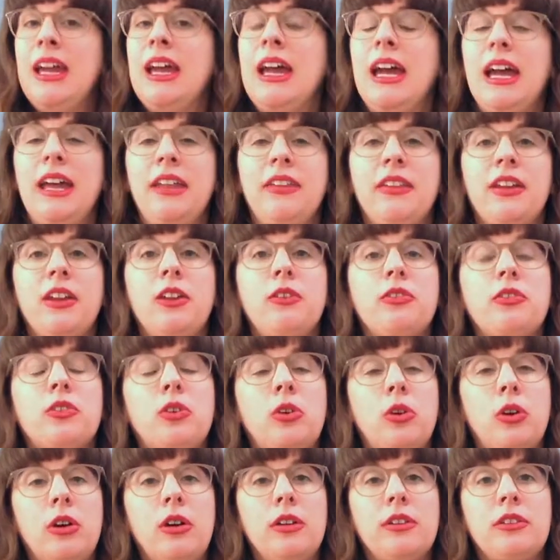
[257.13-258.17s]
And then of
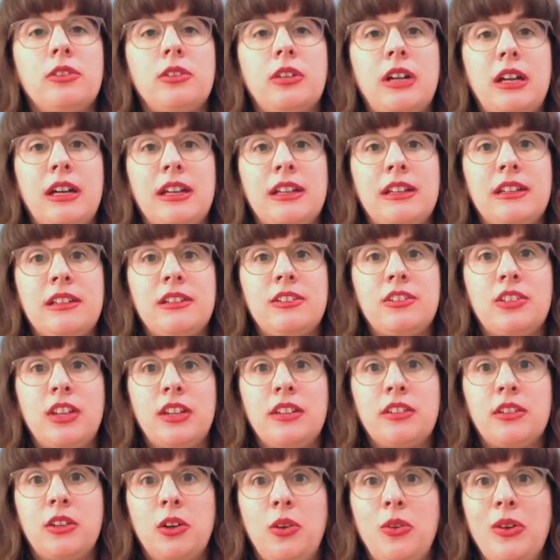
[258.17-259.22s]
course you can
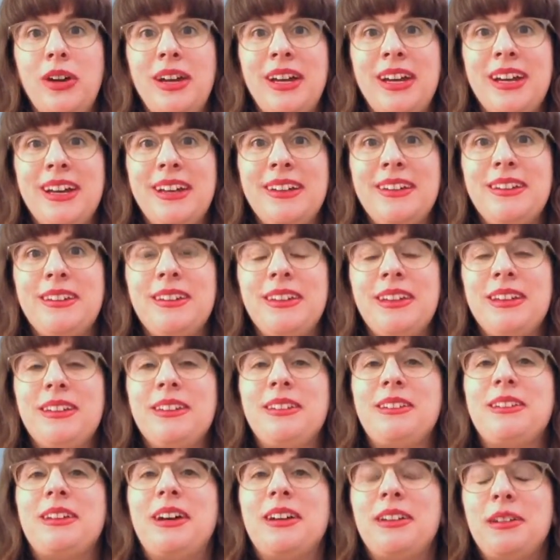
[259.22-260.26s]
just go ahead and
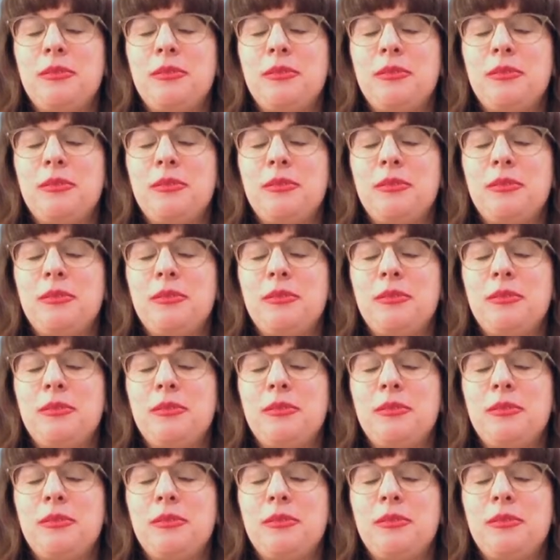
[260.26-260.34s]
start